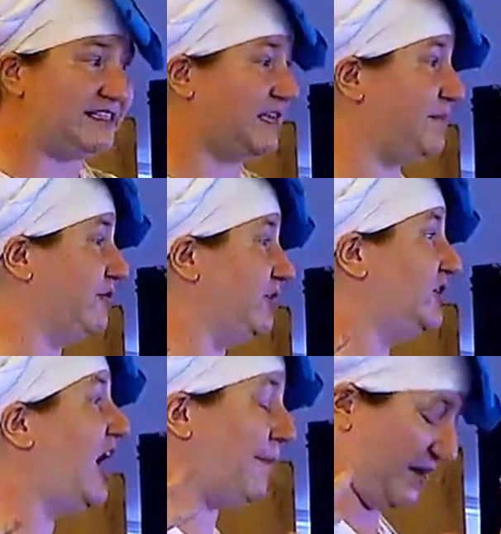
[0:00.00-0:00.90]
vents up near the
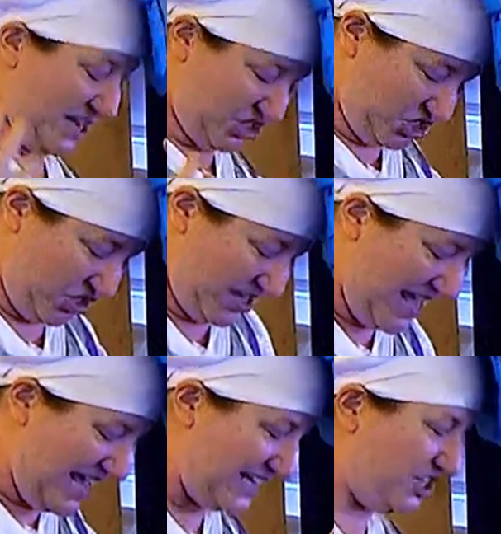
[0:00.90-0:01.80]
top, and I shook
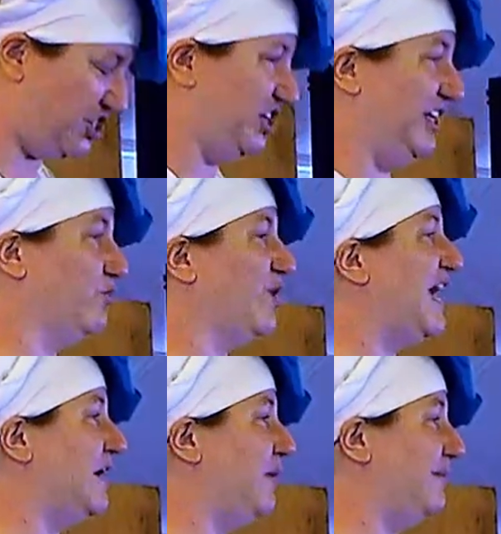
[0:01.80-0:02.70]
as chilly
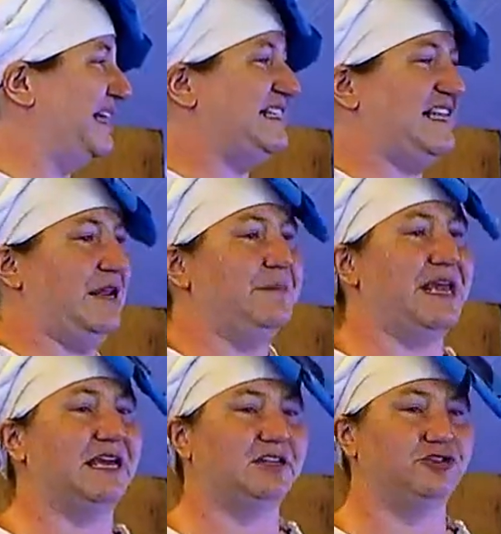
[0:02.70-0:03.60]
rain upon my skin
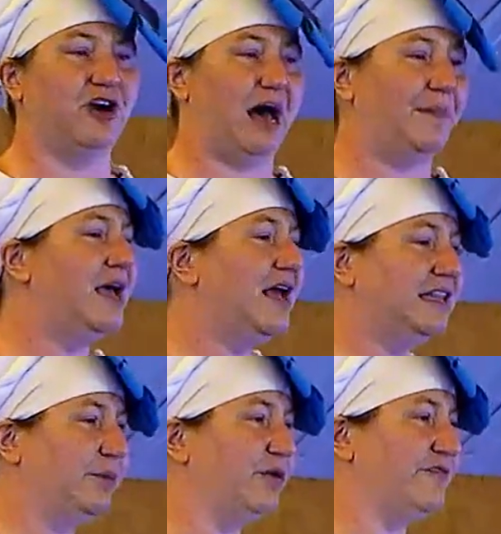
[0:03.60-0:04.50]
began to drop.
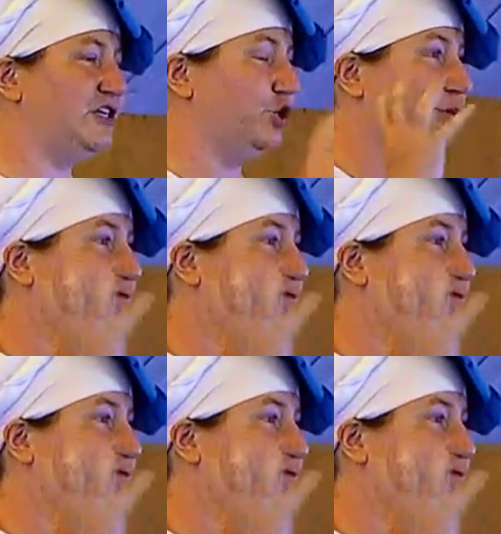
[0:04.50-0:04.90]
The privy shook